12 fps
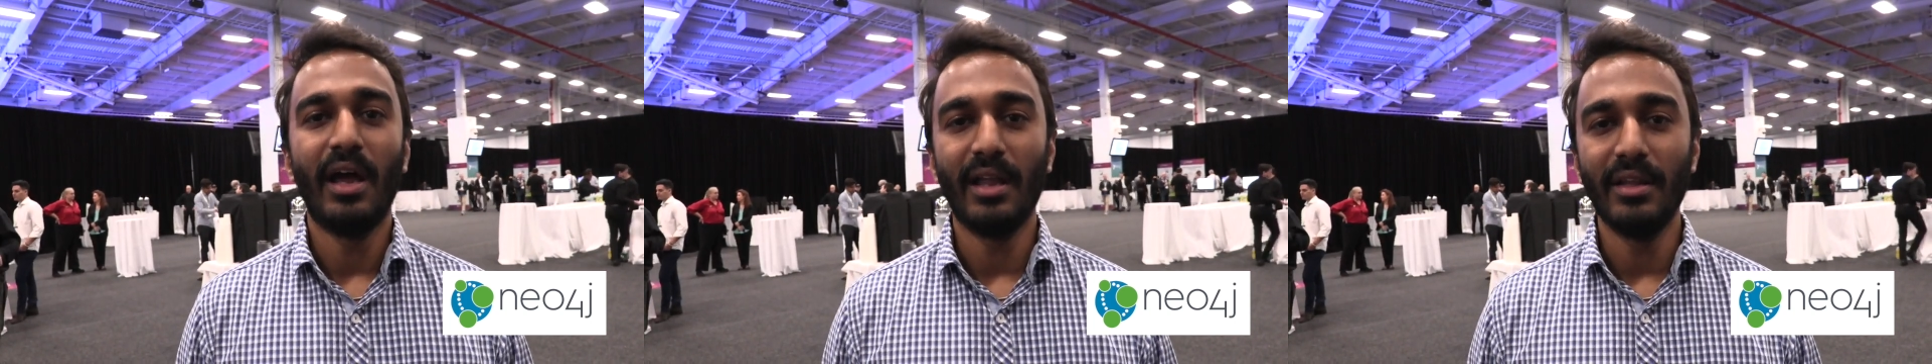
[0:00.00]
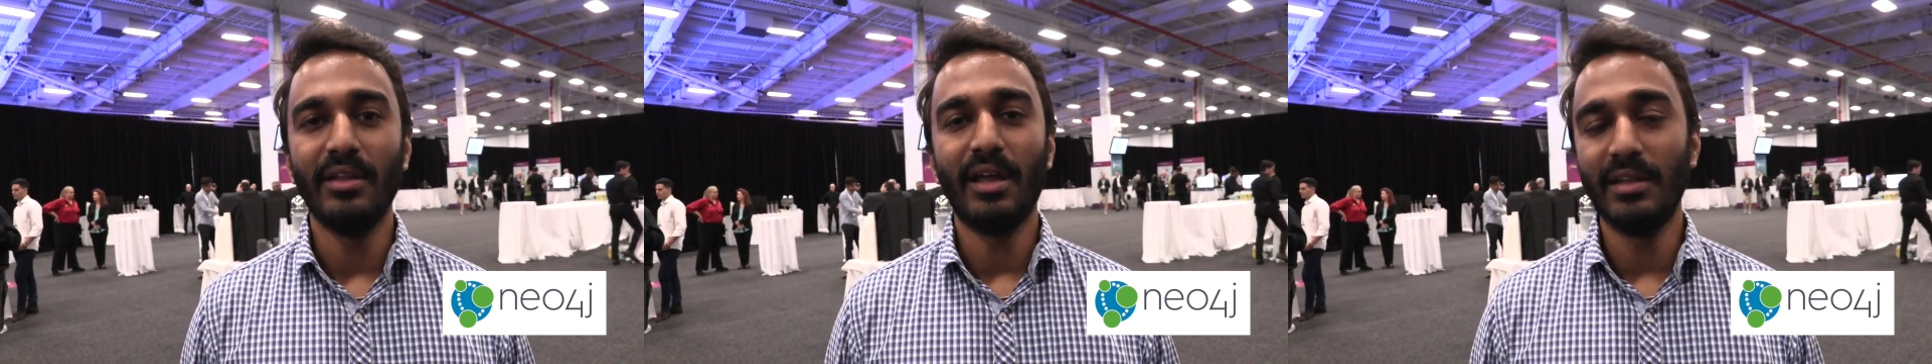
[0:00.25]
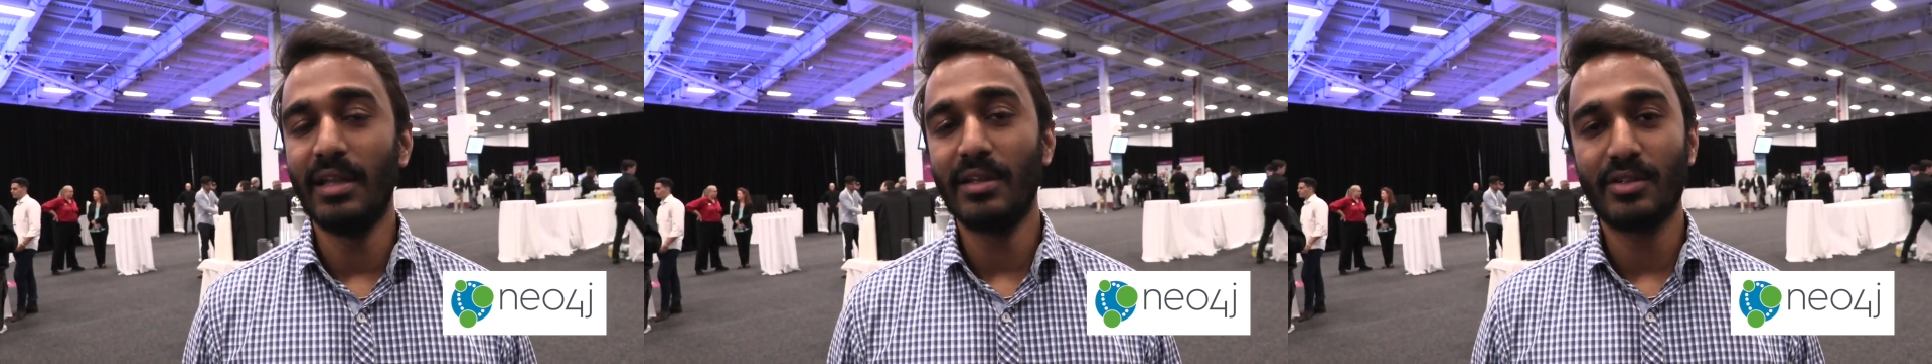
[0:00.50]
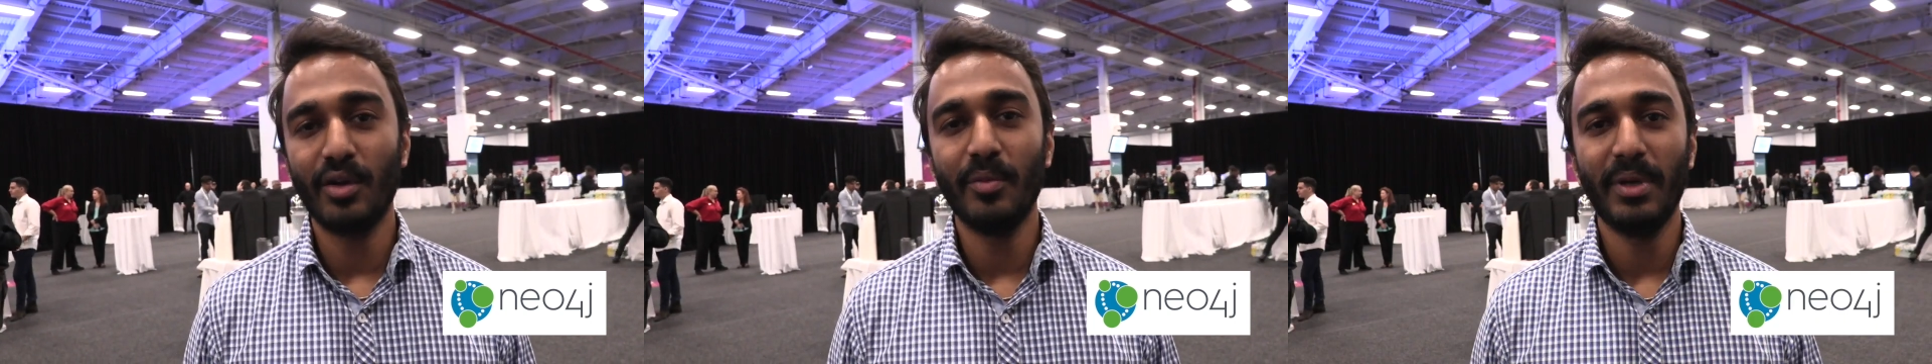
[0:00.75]
And, and
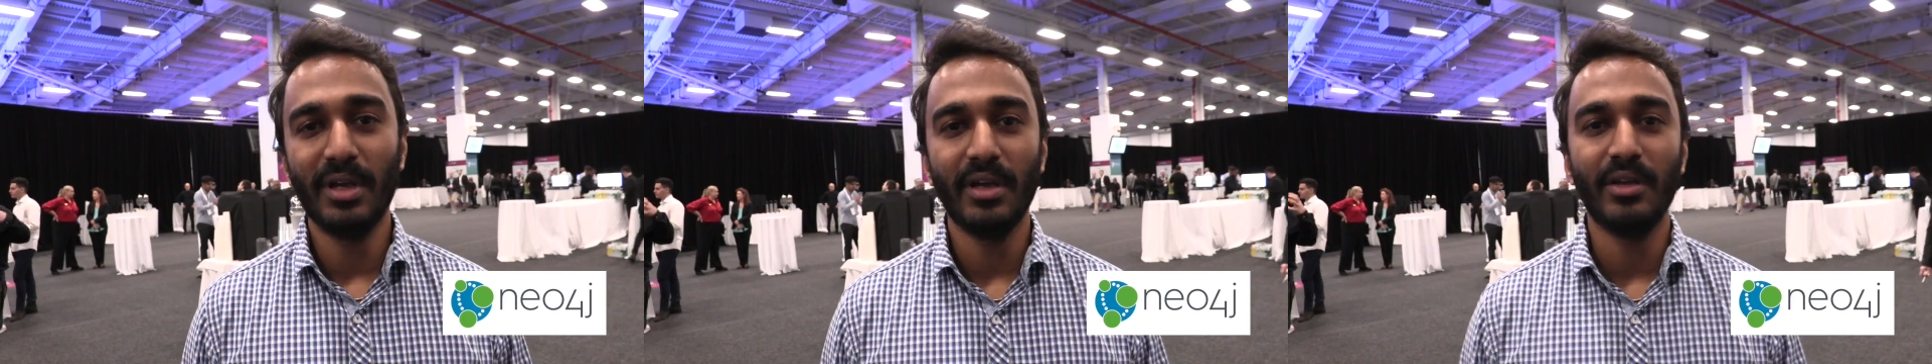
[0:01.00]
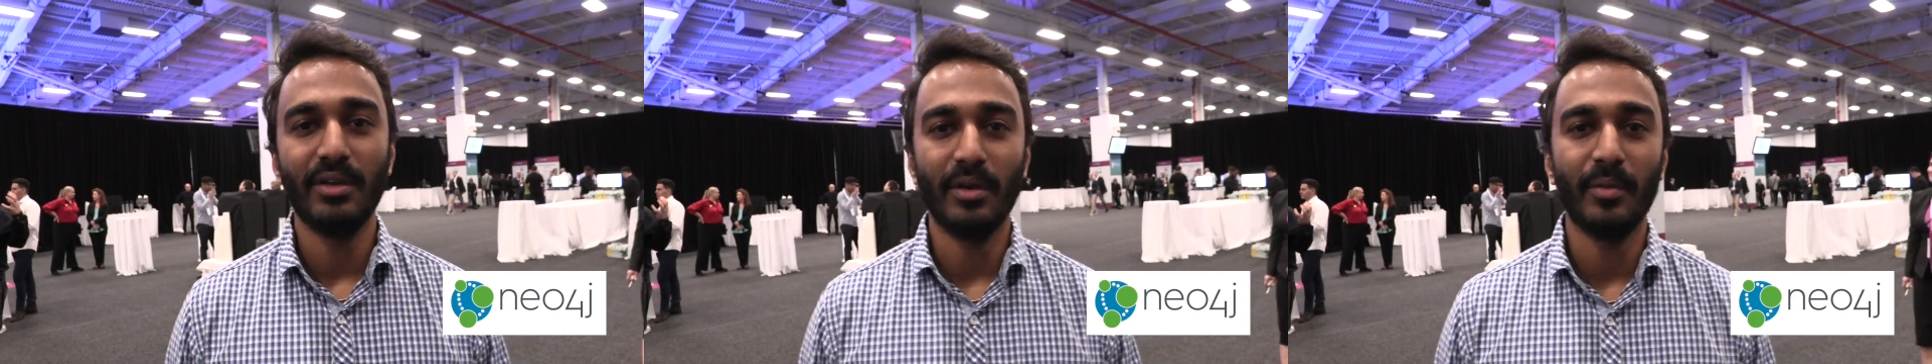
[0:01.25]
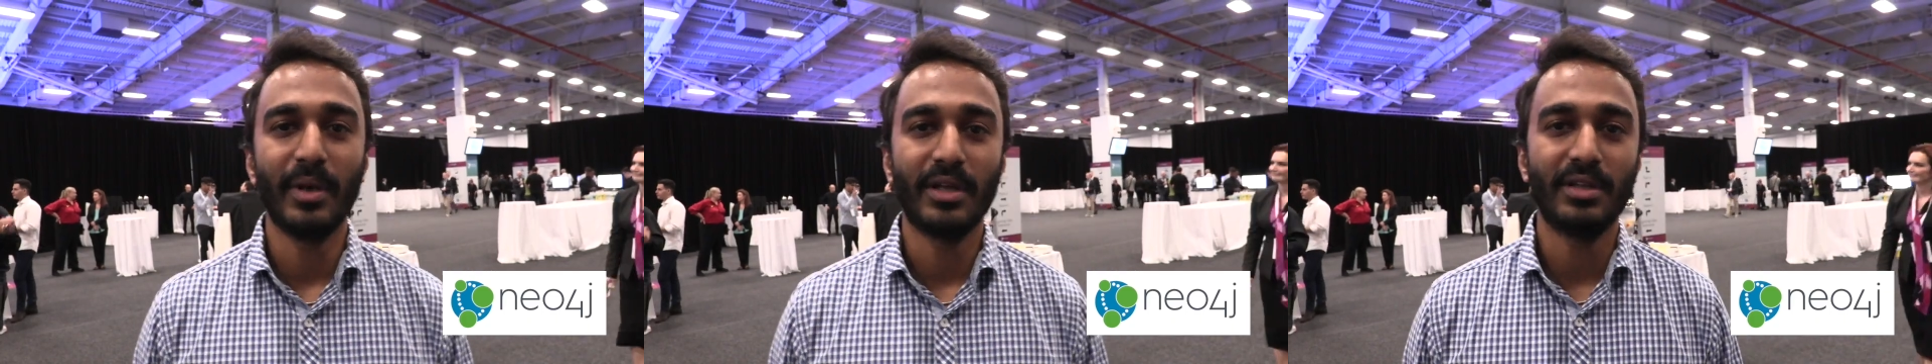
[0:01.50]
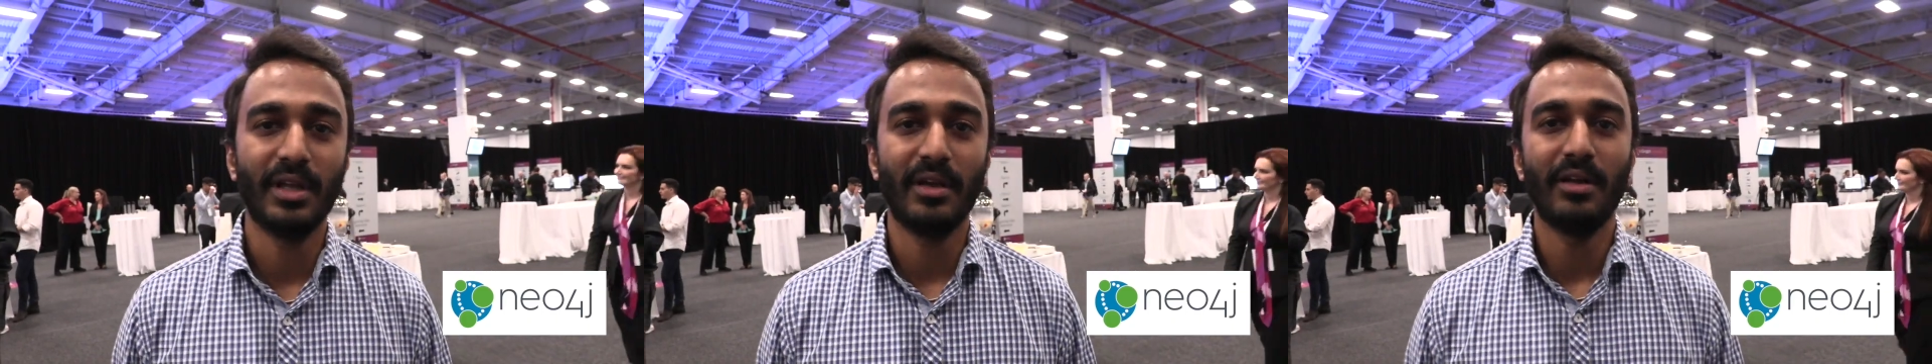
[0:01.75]
that's going to be a, a big
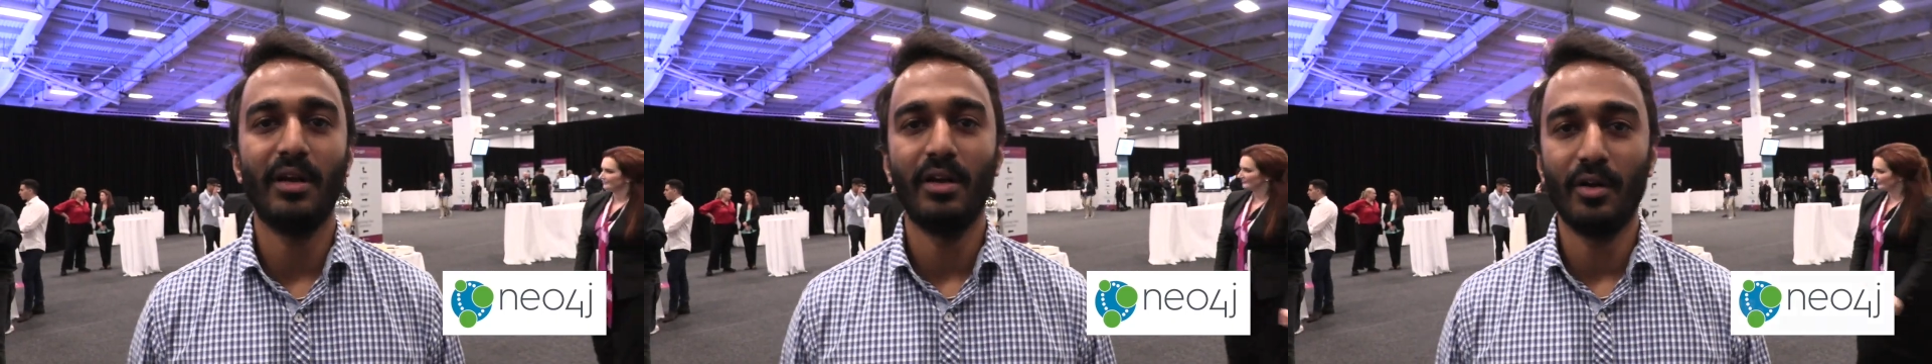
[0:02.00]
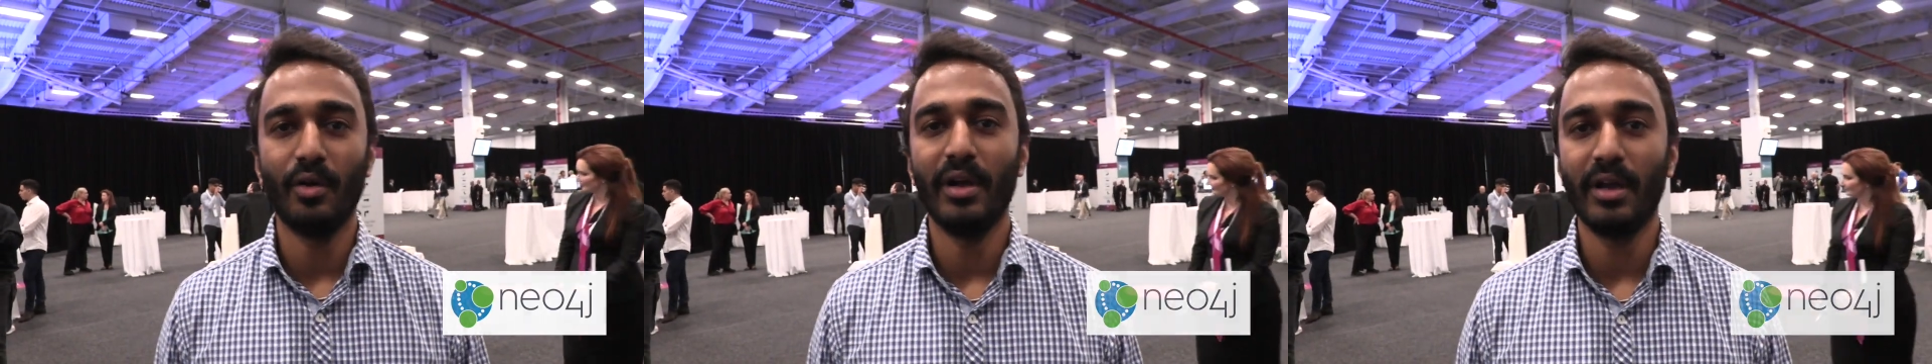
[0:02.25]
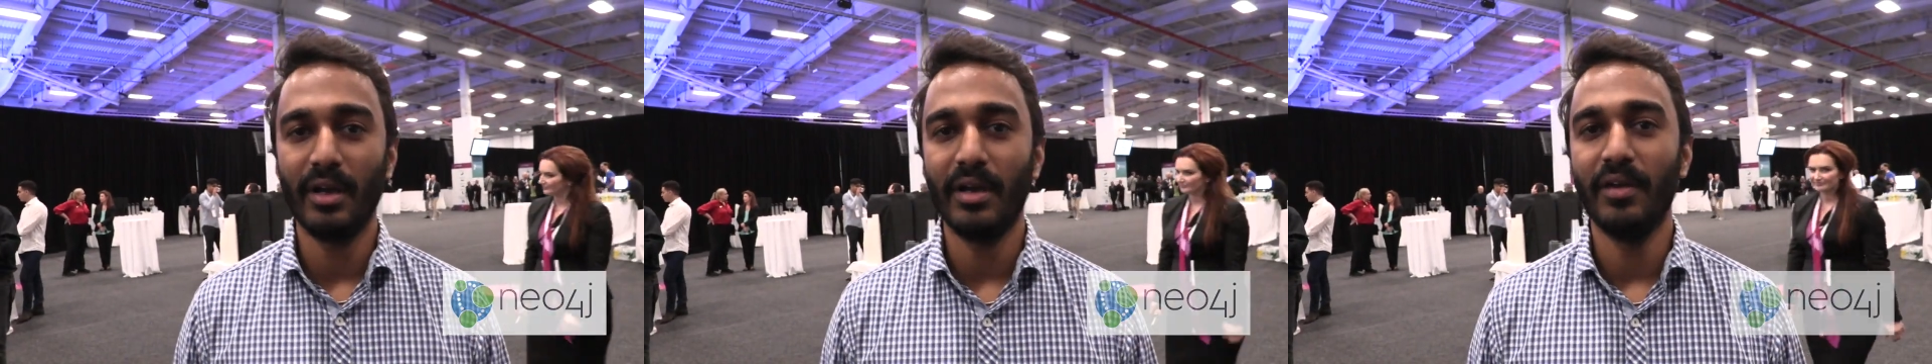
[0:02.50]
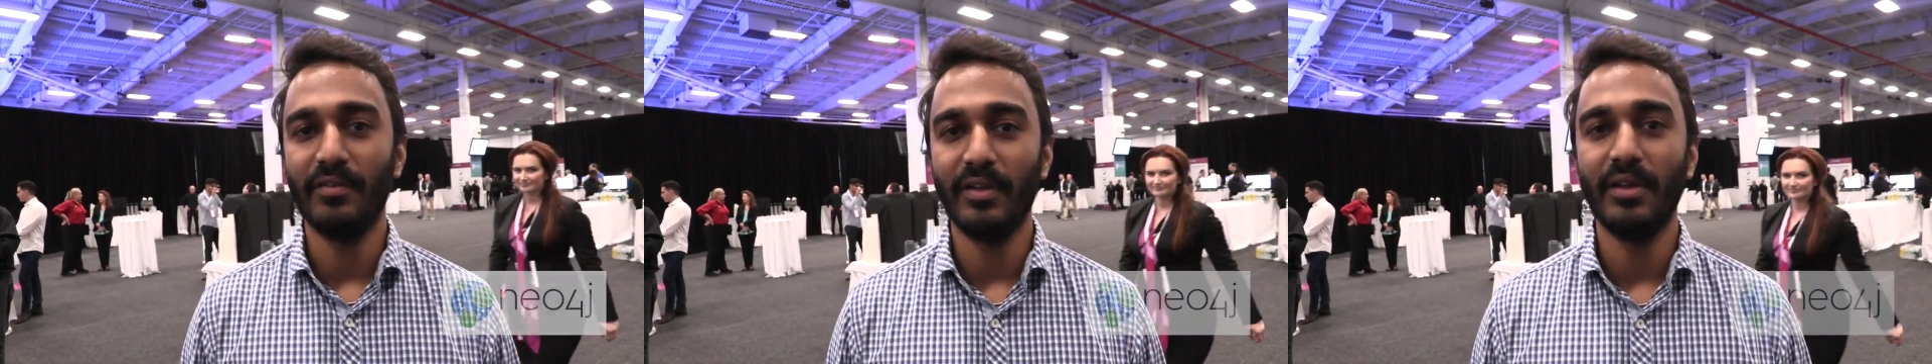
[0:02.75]
thing uh, going ahead,
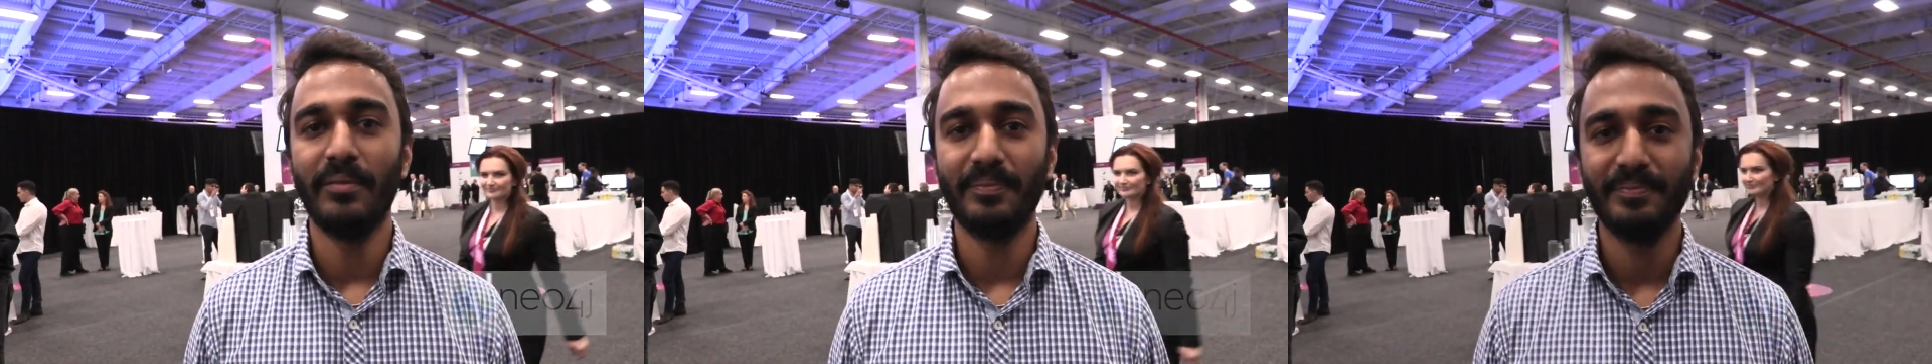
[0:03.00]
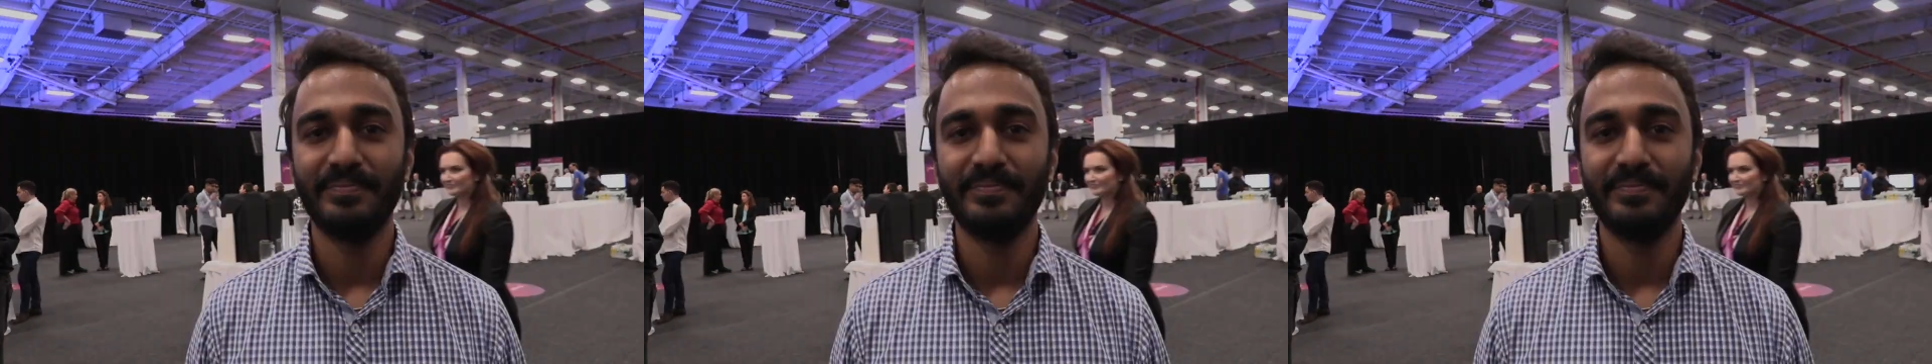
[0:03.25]
I feel.